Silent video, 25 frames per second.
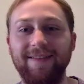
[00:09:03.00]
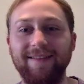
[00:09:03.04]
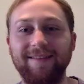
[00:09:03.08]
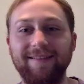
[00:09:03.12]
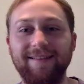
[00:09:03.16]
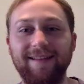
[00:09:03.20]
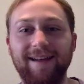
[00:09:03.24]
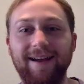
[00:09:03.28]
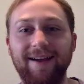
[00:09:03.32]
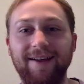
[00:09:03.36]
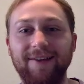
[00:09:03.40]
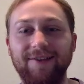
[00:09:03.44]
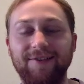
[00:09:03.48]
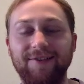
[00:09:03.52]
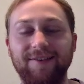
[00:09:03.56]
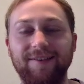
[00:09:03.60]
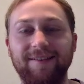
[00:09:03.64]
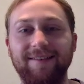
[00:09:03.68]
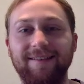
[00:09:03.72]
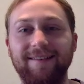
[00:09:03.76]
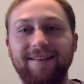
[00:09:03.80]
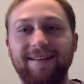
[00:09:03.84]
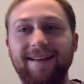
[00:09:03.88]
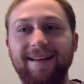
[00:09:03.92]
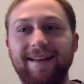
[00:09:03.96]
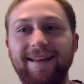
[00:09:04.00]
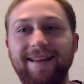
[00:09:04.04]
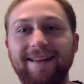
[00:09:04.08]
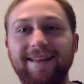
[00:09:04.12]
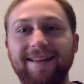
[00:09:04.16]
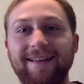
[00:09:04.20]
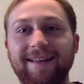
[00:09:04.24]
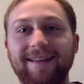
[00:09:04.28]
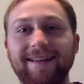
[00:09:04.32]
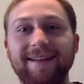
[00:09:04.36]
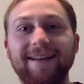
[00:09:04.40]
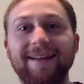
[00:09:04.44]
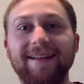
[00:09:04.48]
and this guy's just like
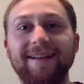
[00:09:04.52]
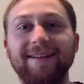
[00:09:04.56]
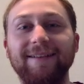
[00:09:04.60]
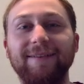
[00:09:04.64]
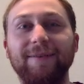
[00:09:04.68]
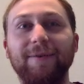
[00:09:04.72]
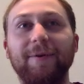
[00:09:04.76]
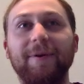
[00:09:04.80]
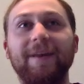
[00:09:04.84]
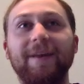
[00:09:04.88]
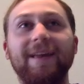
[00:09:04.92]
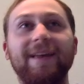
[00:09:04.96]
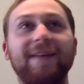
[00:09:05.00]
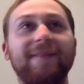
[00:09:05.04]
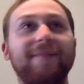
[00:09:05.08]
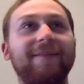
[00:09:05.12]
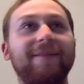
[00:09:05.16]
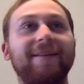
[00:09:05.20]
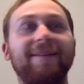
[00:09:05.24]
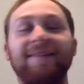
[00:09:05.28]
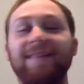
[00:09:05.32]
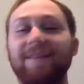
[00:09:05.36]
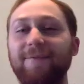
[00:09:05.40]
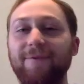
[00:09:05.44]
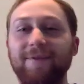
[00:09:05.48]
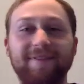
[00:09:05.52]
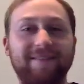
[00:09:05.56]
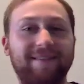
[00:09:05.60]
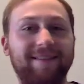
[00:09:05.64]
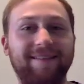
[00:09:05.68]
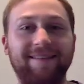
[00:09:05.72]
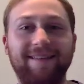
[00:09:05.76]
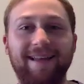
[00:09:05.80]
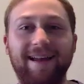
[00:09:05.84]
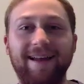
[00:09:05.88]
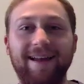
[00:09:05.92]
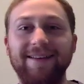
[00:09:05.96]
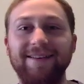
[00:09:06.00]
luring him in, like, what's
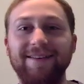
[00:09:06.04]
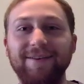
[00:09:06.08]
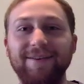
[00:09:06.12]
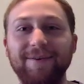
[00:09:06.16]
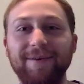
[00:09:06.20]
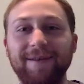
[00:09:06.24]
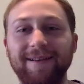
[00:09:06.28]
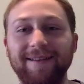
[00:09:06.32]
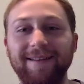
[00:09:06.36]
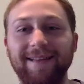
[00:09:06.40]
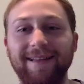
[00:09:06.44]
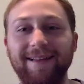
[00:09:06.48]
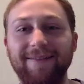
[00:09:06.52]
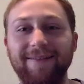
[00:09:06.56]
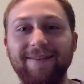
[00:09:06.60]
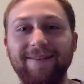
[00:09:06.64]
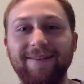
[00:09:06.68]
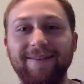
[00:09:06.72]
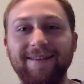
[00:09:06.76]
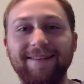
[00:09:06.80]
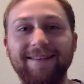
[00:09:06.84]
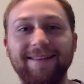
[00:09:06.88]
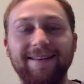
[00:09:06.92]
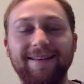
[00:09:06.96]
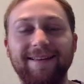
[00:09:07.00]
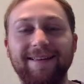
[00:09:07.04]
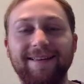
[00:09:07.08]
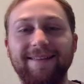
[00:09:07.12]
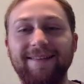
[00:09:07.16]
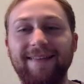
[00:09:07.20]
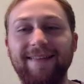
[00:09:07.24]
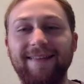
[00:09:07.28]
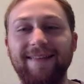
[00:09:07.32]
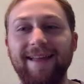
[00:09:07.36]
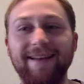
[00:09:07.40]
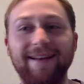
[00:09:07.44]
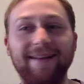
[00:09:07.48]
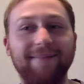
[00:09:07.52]
this guy doing? Like, what is he? He's
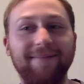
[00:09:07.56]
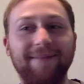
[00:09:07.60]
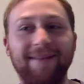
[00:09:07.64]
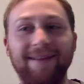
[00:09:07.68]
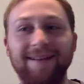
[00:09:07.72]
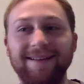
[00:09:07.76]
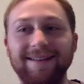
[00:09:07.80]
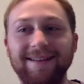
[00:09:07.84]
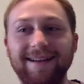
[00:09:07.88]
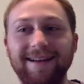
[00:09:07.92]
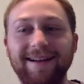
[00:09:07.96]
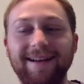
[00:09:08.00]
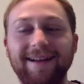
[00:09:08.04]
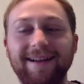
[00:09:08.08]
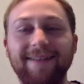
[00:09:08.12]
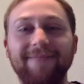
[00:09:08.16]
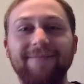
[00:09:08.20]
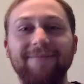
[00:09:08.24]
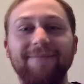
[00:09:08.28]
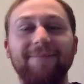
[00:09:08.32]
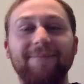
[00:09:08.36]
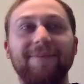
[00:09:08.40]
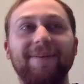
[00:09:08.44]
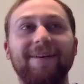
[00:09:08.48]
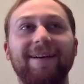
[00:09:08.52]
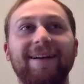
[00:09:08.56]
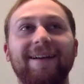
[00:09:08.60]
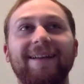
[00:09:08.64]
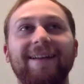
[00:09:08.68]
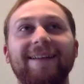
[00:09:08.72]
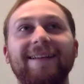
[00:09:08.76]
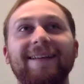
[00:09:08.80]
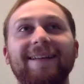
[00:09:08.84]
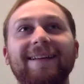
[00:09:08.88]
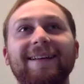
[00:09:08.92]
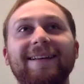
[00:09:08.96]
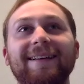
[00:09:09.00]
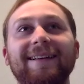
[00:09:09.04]
taking up my time. But
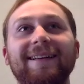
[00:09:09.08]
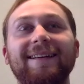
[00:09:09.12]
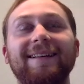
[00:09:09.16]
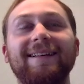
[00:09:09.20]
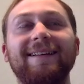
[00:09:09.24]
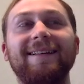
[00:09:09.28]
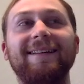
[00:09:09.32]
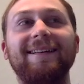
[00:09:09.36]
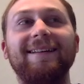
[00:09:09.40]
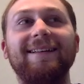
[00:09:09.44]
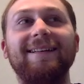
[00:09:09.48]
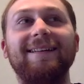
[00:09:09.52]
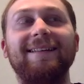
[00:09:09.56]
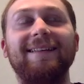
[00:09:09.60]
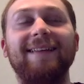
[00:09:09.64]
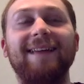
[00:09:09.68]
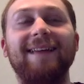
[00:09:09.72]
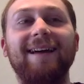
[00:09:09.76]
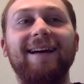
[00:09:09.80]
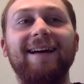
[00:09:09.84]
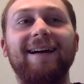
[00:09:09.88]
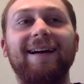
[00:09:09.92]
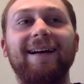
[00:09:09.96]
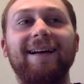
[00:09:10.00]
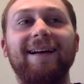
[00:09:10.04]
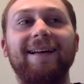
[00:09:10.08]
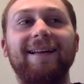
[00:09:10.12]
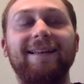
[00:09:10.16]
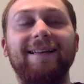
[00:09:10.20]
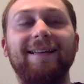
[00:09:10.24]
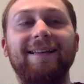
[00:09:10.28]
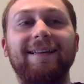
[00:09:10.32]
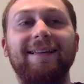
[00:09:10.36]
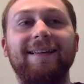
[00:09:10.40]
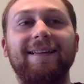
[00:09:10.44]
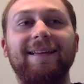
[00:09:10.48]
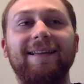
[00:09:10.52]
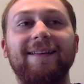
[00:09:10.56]
yeah,
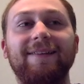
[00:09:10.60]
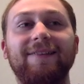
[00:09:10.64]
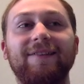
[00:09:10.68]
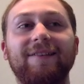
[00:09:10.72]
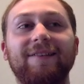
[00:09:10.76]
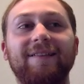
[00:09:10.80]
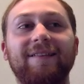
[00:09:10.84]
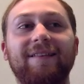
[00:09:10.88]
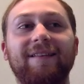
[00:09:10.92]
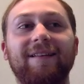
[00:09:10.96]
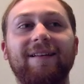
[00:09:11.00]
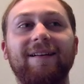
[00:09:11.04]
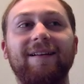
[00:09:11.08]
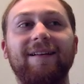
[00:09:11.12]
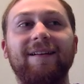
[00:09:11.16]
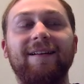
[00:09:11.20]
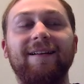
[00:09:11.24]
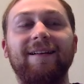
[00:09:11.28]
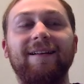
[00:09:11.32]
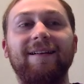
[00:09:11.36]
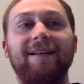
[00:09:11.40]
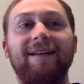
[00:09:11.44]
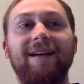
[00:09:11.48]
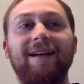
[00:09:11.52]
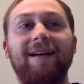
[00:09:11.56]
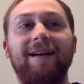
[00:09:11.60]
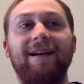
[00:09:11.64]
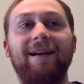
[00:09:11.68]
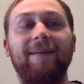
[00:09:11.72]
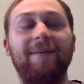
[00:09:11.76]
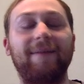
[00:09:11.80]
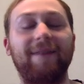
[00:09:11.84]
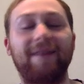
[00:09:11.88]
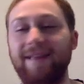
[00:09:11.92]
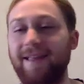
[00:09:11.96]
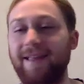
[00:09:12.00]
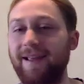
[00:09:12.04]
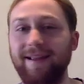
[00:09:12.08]
it just, I
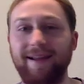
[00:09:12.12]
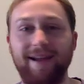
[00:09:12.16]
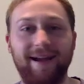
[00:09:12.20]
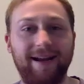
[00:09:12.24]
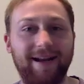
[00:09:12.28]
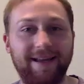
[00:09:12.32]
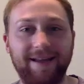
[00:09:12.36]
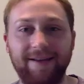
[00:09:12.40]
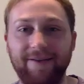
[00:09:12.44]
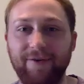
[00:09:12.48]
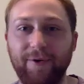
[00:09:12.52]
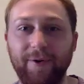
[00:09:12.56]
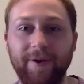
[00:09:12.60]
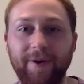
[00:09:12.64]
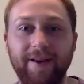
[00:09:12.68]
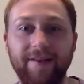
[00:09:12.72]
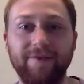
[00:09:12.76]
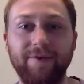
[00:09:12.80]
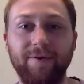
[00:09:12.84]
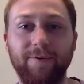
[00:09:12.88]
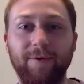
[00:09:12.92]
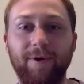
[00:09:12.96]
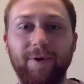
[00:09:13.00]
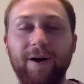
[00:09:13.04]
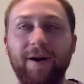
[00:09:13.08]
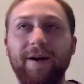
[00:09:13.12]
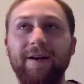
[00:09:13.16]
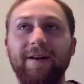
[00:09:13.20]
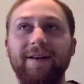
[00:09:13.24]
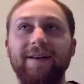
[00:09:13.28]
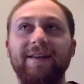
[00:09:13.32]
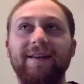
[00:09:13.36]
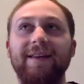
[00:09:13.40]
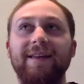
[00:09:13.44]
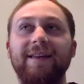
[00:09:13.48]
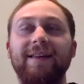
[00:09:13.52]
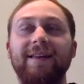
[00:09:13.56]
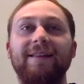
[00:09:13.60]
mean, again, got to give credit to
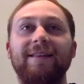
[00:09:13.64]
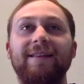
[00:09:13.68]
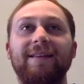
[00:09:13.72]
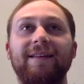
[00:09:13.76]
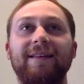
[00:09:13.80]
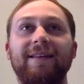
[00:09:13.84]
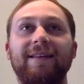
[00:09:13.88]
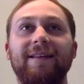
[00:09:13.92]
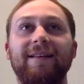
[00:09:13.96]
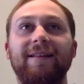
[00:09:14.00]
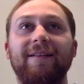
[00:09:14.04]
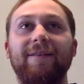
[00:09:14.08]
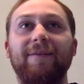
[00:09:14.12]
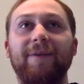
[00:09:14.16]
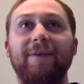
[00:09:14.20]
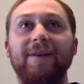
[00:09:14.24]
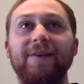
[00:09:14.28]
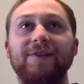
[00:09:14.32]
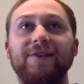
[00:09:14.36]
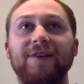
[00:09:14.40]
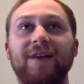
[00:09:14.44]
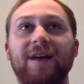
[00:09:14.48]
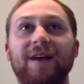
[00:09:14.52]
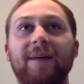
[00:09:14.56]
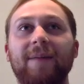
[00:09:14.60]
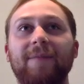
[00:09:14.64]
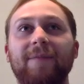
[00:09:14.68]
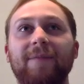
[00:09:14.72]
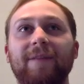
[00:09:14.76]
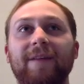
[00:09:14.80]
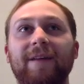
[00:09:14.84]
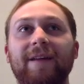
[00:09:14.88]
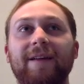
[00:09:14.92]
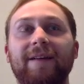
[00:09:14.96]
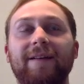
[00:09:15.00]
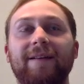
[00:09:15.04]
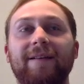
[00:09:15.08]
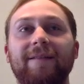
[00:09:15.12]
Ron. He did a great job,
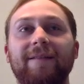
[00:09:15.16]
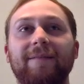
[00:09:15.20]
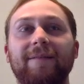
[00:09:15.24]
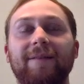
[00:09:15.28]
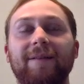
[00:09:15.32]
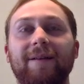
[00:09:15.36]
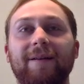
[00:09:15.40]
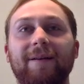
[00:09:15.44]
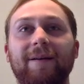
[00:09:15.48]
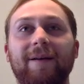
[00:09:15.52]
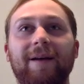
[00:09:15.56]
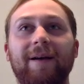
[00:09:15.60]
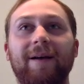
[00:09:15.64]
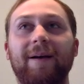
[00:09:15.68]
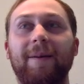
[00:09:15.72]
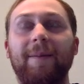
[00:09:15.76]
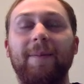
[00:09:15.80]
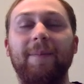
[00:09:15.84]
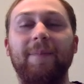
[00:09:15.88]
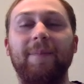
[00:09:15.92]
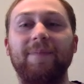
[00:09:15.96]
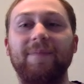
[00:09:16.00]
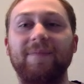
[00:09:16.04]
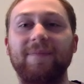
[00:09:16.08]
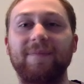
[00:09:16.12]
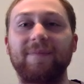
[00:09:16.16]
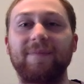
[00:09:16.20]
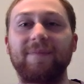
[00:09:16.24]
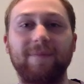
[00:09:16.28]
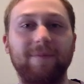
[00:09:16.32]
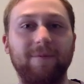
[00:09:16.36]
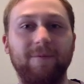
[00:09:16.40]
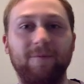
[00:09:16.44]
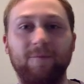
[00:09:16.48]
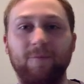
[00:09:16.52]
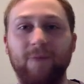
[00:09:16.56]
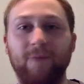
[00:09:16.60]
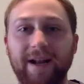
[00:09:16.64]
like, um,
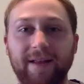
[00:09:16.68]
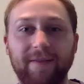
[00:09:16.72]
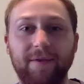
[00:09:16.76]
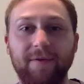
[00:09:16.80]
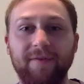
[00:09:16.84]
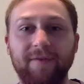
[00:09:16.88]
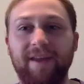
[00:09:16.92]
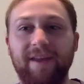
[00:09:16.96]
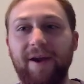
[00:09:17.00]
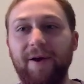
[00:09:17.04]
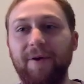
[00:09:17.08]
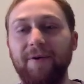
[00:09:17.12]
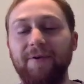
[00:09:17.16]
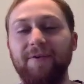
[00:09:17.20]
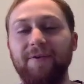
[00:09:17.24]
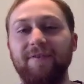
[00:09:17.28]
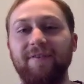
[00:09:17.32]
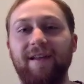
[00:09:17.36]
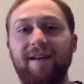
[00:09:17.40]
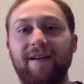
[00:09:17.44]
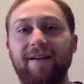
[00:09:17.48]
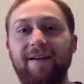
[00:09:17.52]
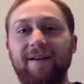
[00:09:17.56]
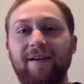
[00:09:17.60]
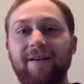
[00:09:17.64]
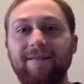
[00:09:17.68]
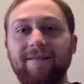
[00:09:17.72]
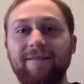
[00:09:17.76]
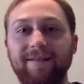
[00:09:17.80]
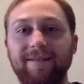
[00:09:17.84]
writing those characters out.